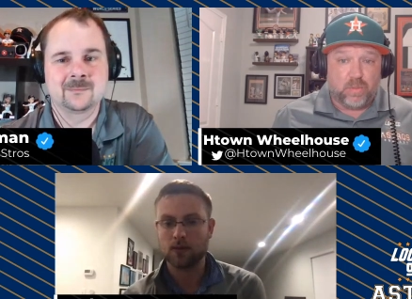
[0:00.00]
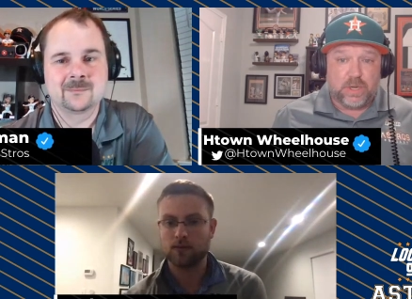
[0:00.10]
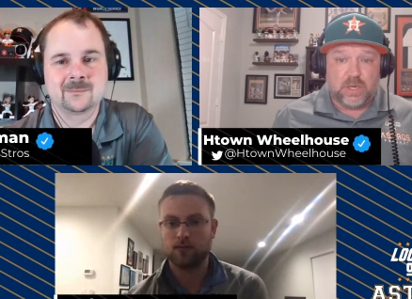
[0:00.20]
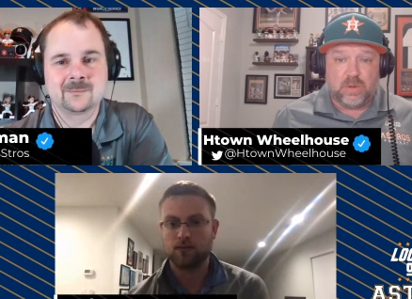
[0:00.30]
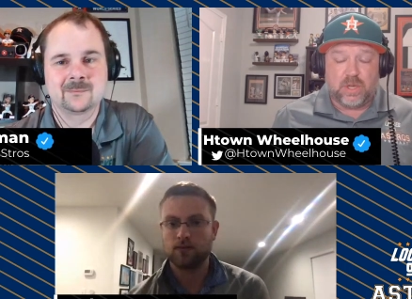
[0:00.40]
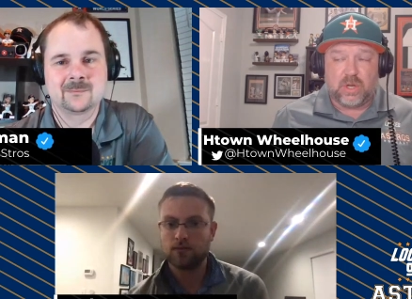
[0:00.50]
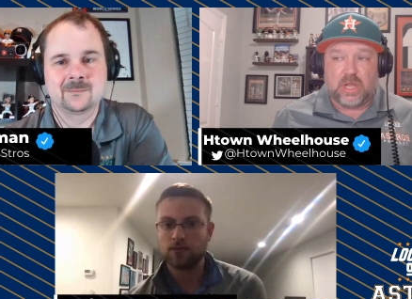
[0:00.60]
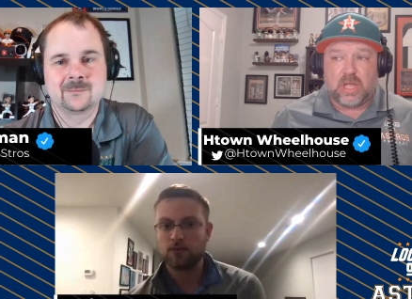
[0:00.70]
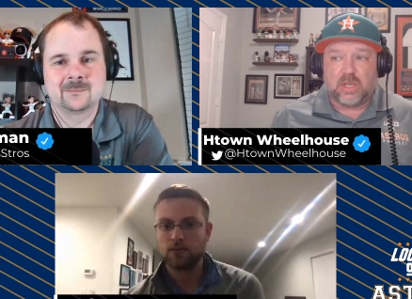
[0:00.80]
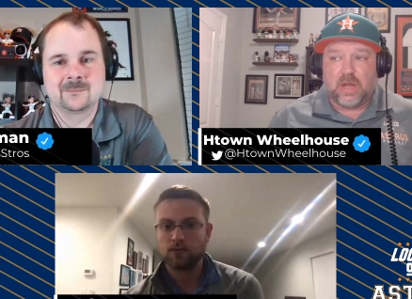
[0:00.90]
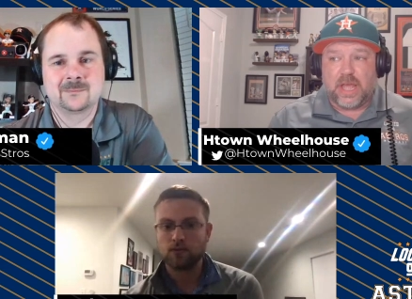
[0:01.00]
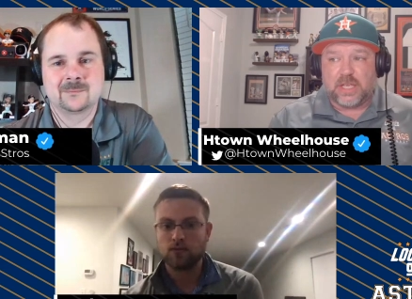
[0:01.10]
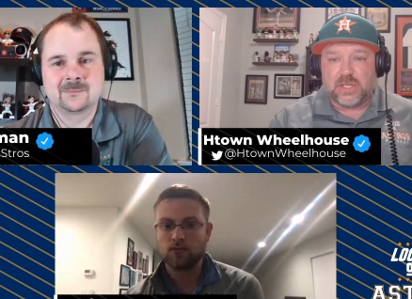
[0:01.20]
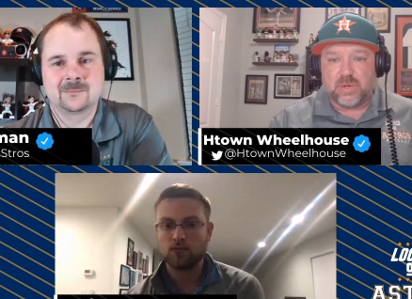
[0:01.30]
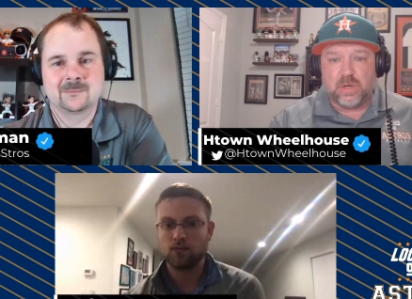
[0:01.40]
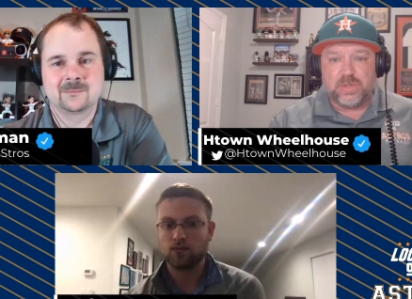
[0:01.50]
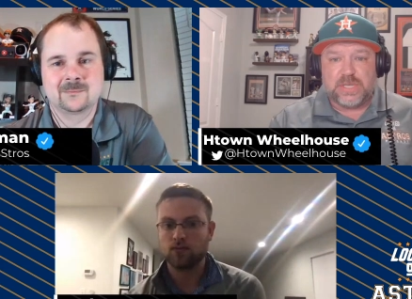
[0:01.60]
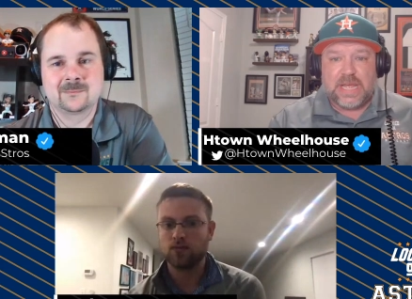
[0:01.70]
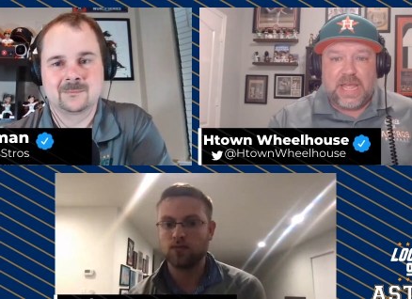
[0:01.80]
Speaker 1: what we do here at Locked On Astros.